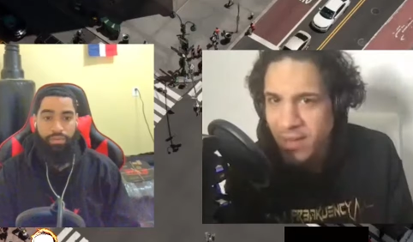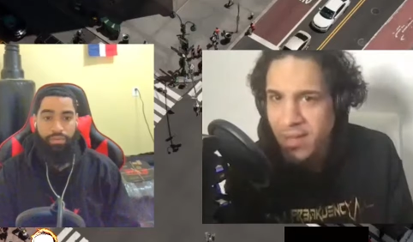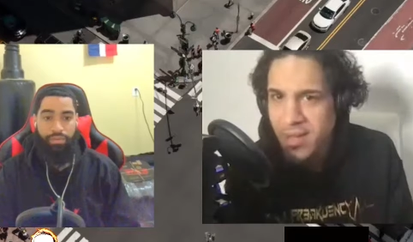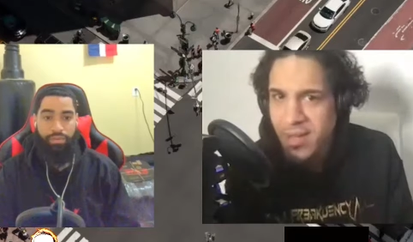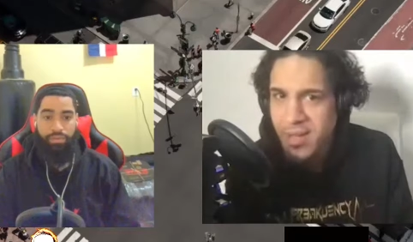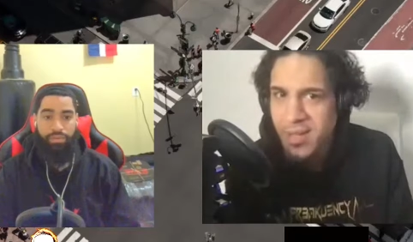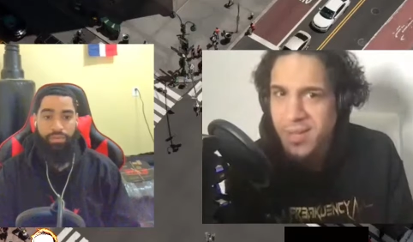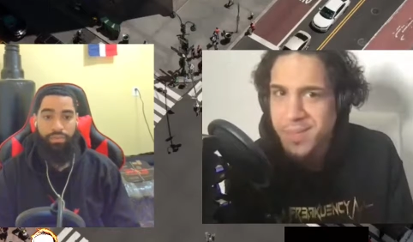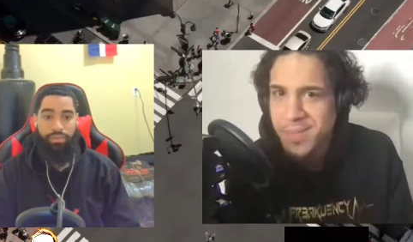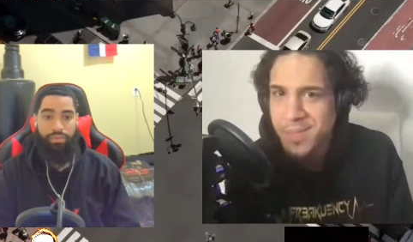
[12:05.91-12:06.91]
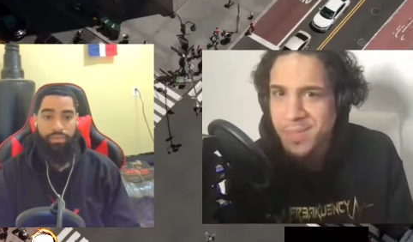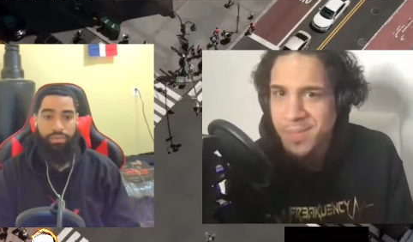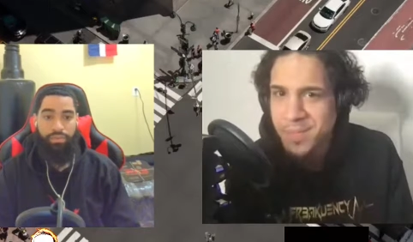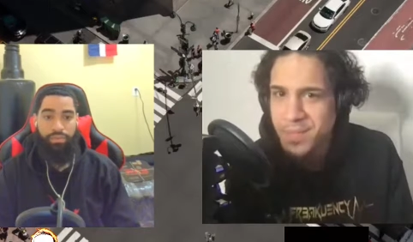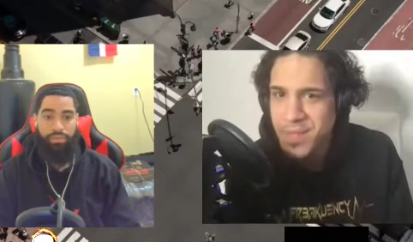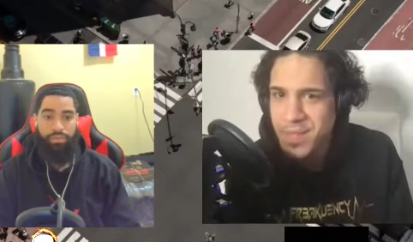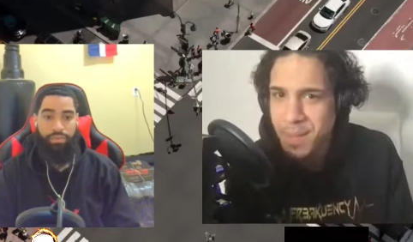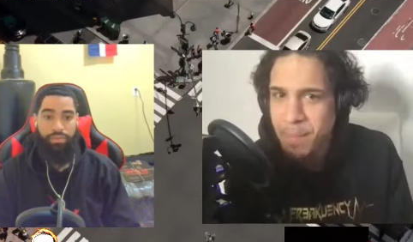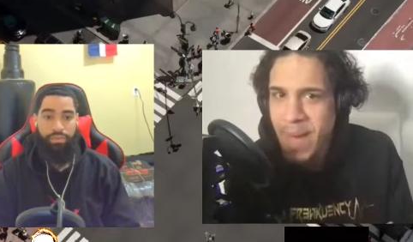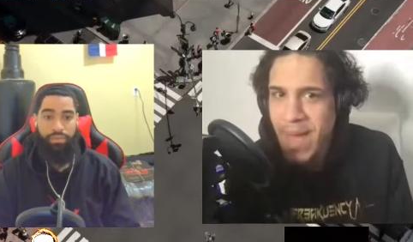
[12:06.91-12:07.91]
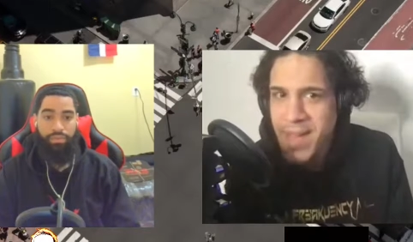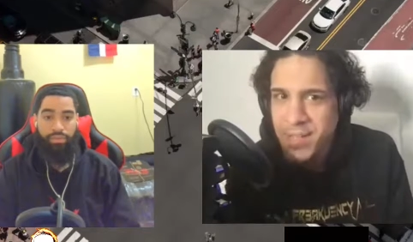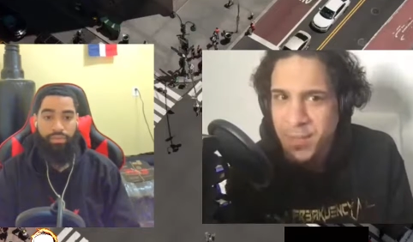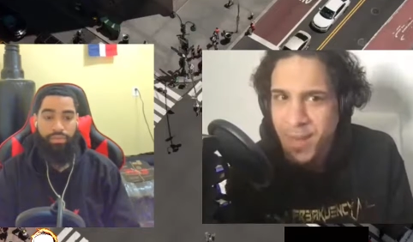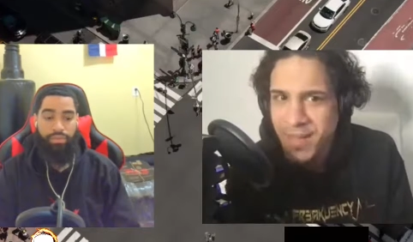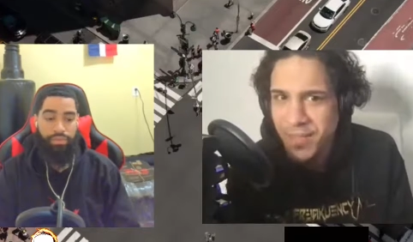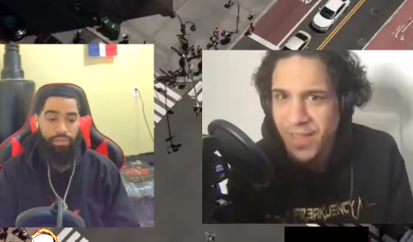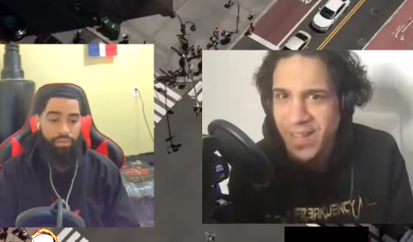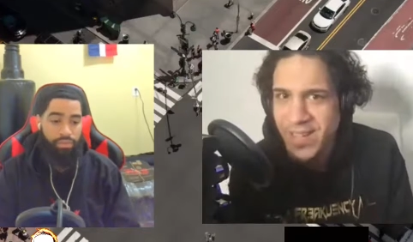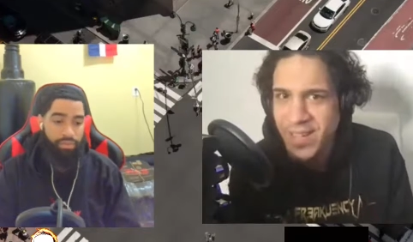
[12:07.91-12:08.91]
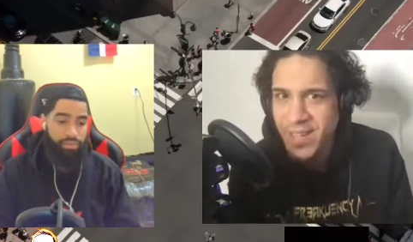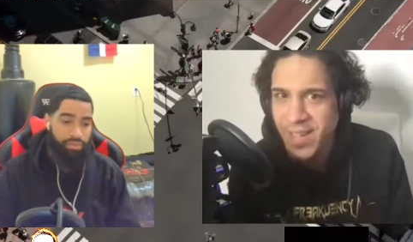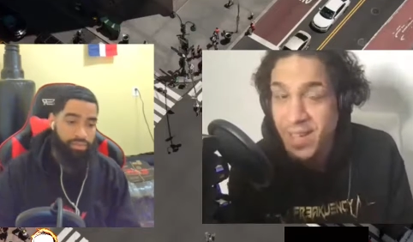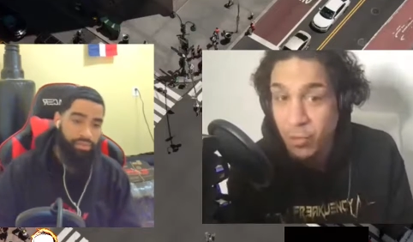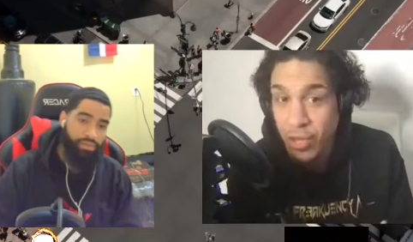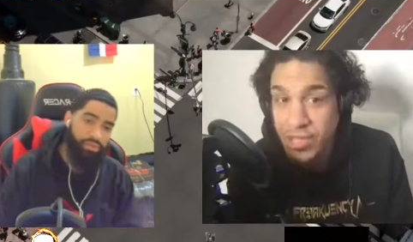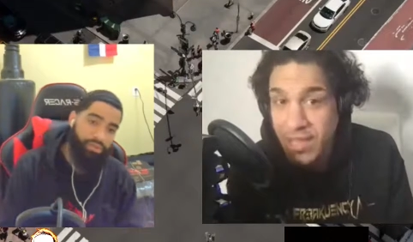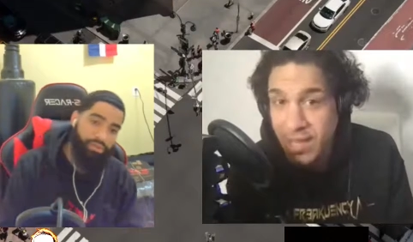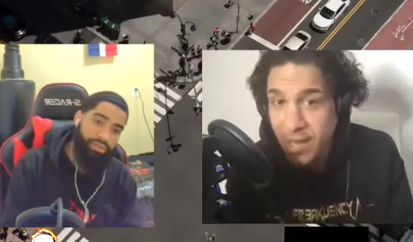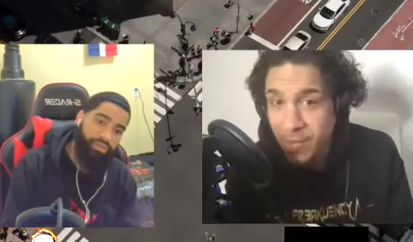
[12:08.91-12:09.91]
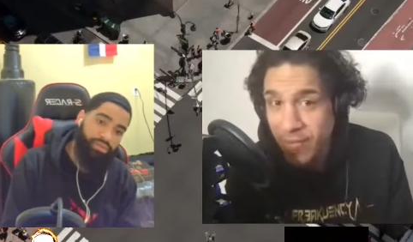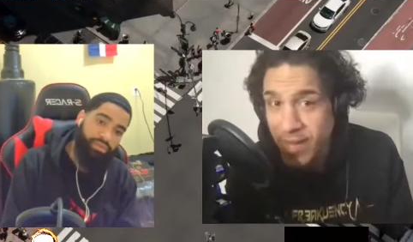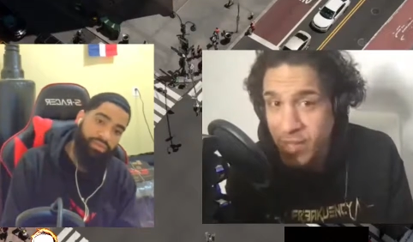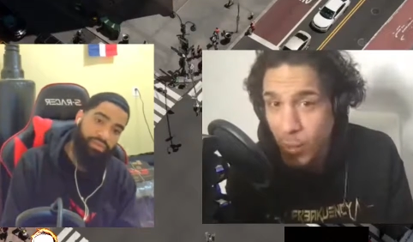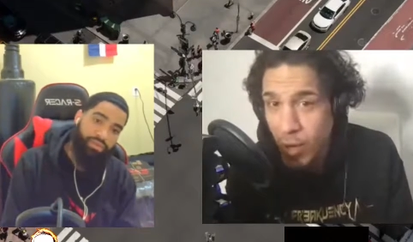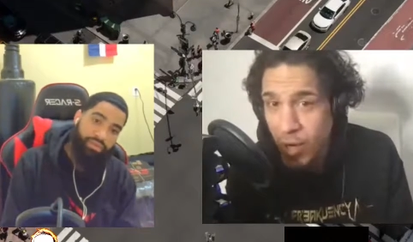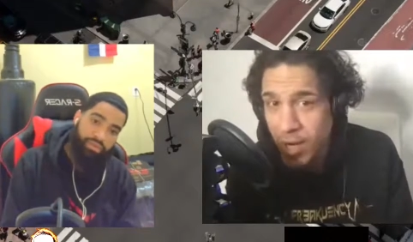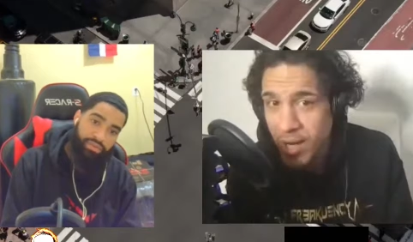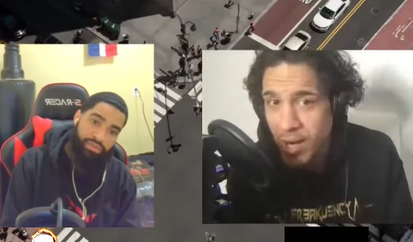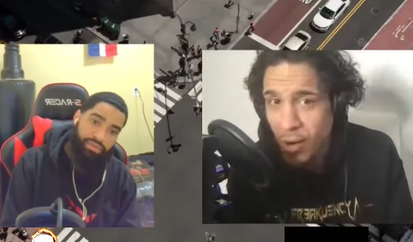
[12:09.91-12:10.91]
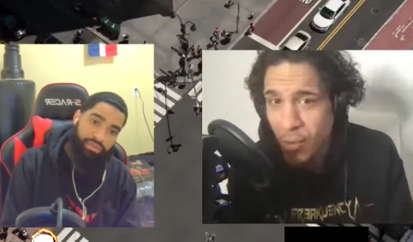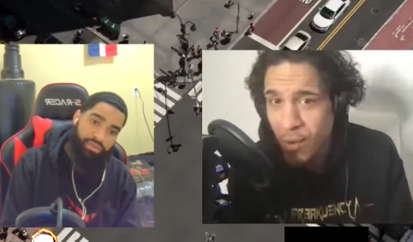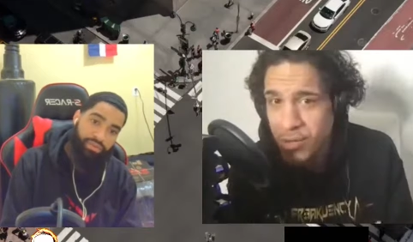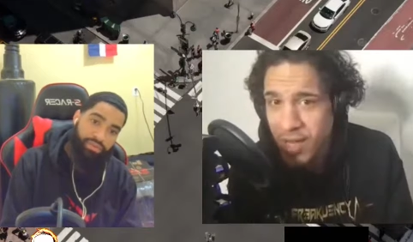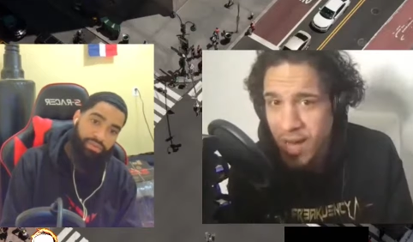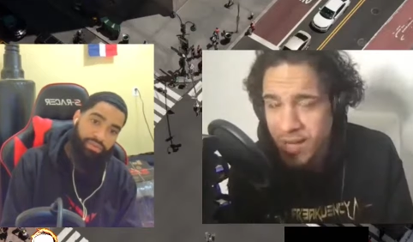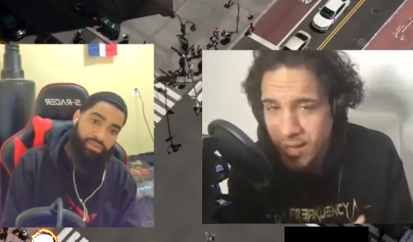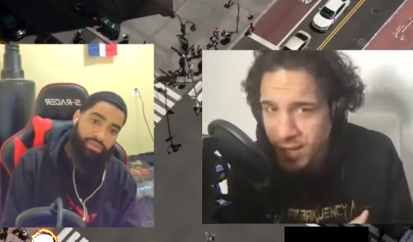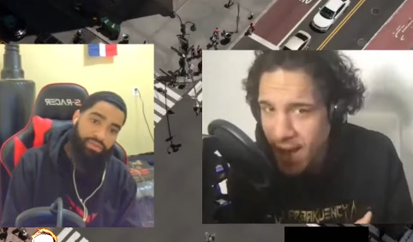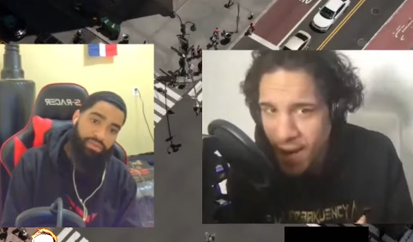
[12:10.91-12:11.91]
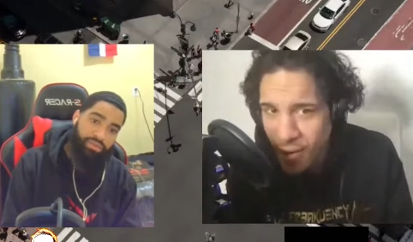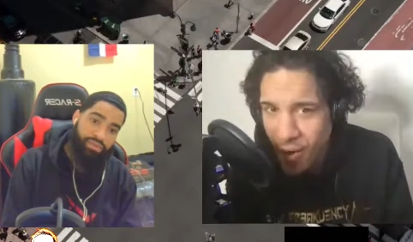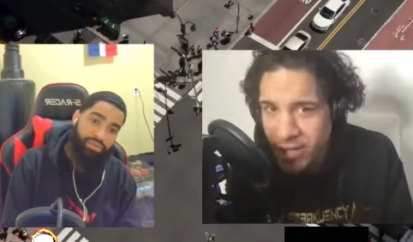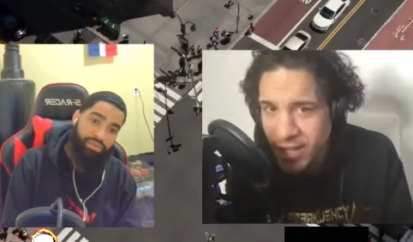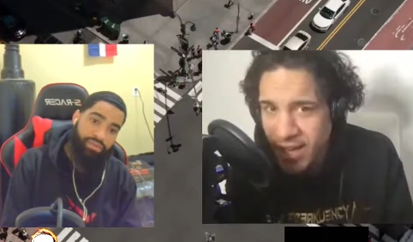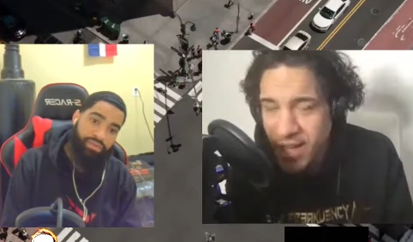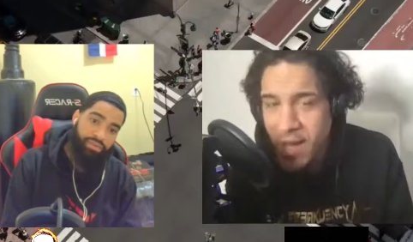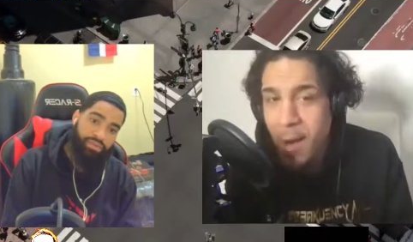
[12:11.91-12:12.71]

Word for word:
Speaker 1: Mm. was about to fight the nigga, and you could see him fake swing on the nigga almost kind of. They had an altercation,